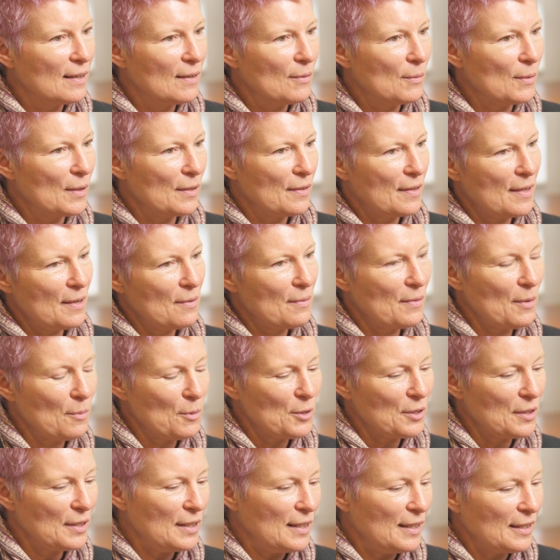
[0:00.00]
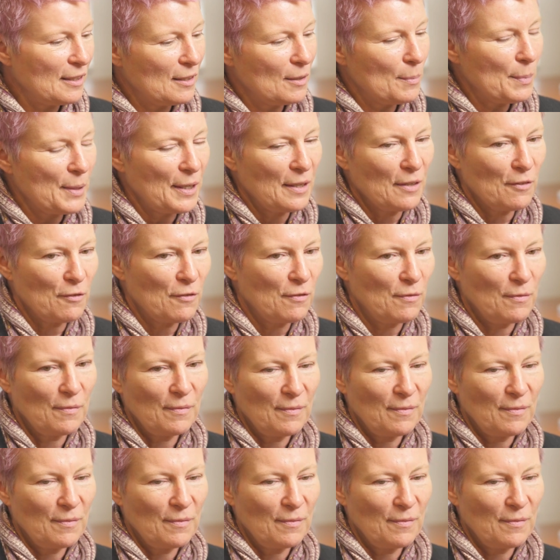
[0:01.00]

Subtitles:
Well, there was a little bit of